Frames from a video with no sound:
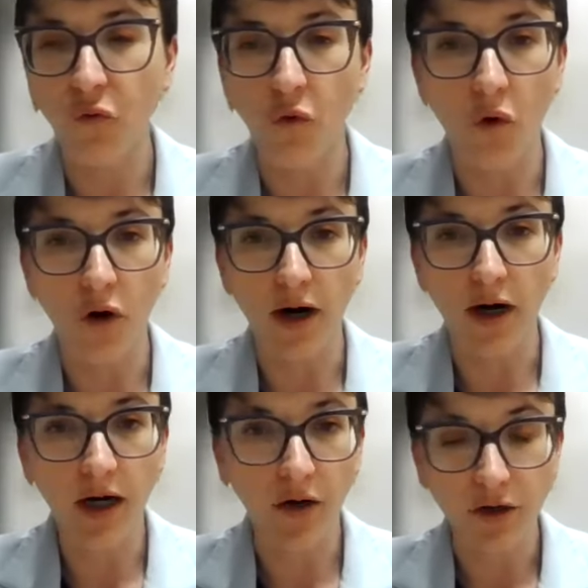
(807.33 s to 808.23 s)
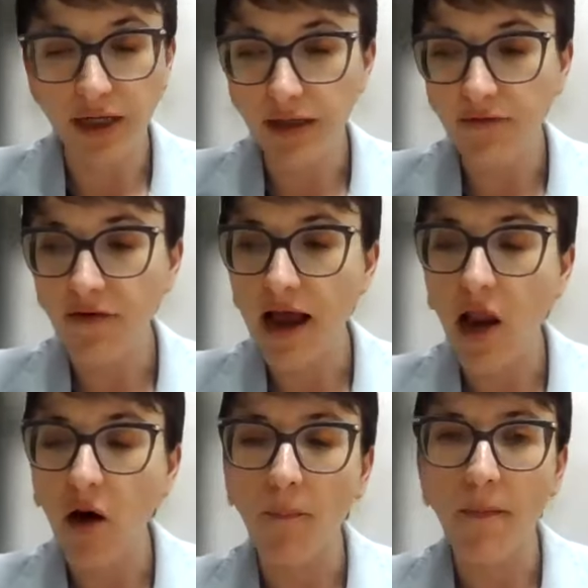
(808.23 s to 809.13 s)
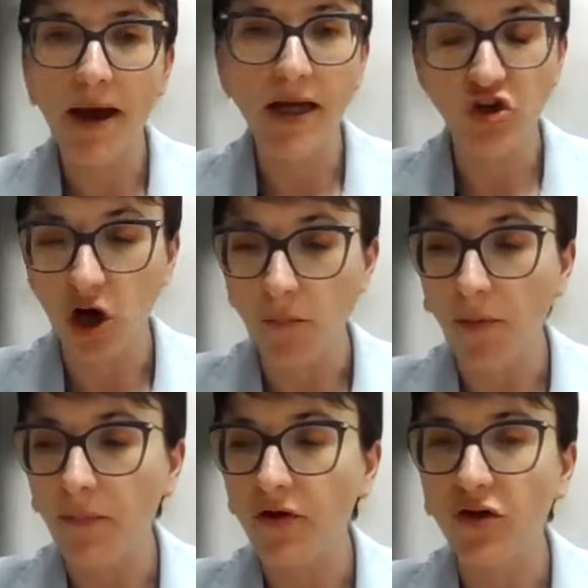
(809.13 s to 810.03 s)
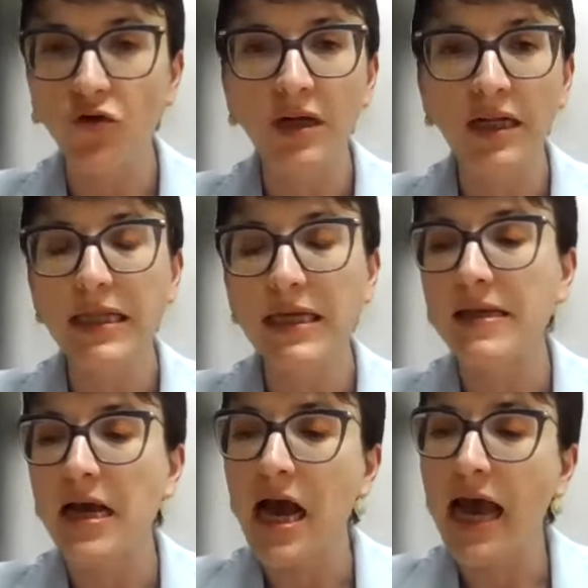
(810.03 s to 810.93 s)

for career development, job opportunities.